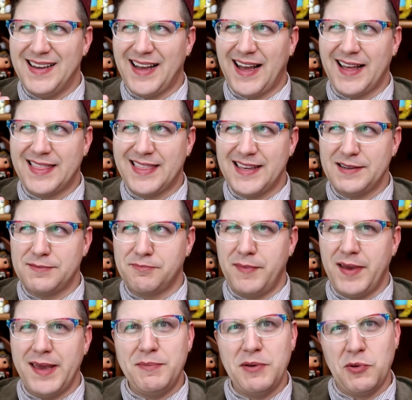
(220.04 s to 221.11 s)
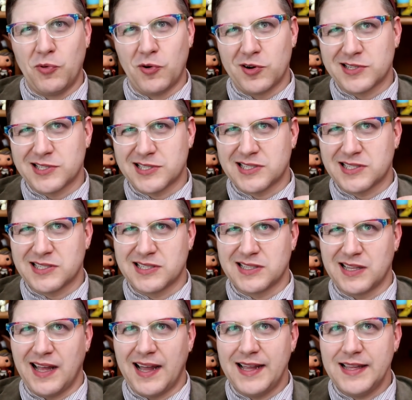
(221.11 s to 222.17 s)
I think, maybe works
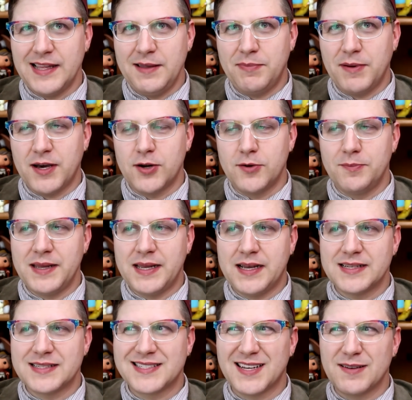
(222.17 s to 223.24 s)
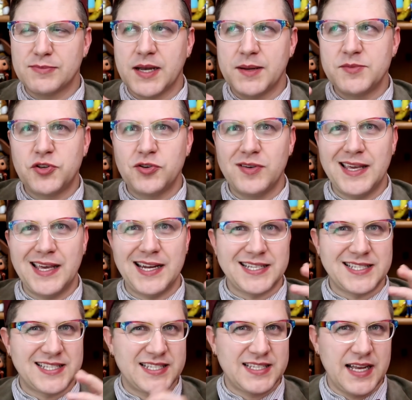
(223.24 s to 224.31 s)
slightly better because sometimes you can get a
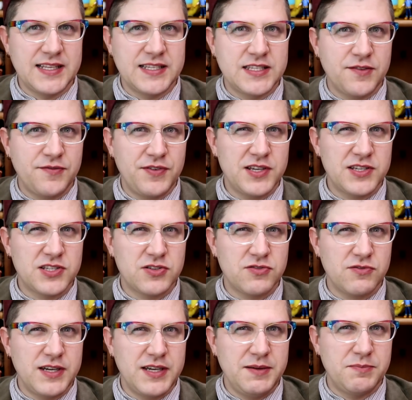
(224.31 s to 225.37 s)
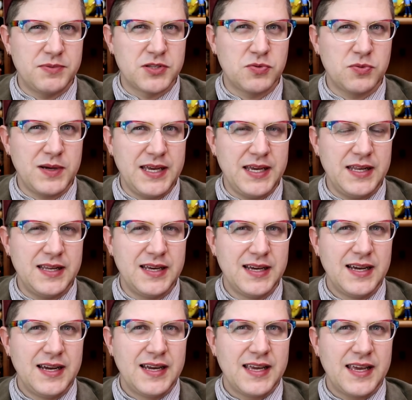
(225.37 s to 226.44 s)
sense of history between
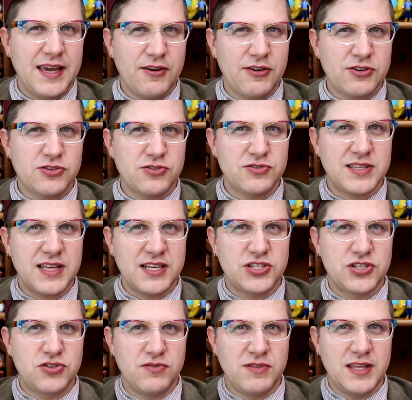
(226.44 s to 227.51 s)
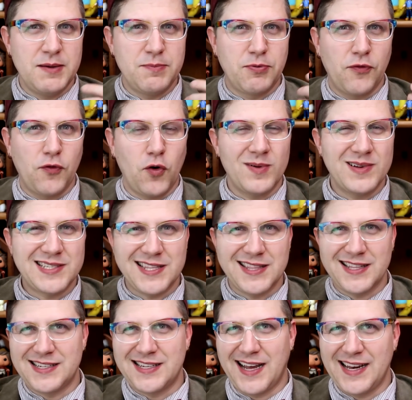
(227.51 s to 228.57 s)
characters thanks to the performance
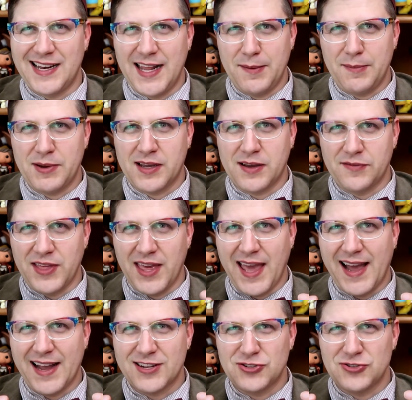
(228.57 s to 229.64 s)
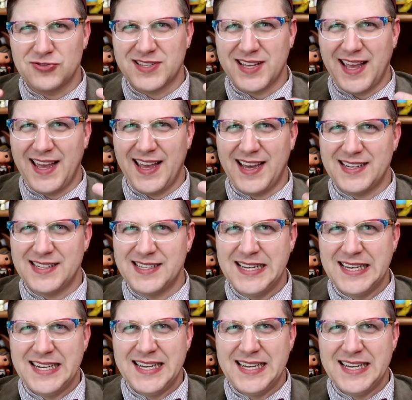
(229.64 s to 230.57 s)
and the dynamic of the actors, and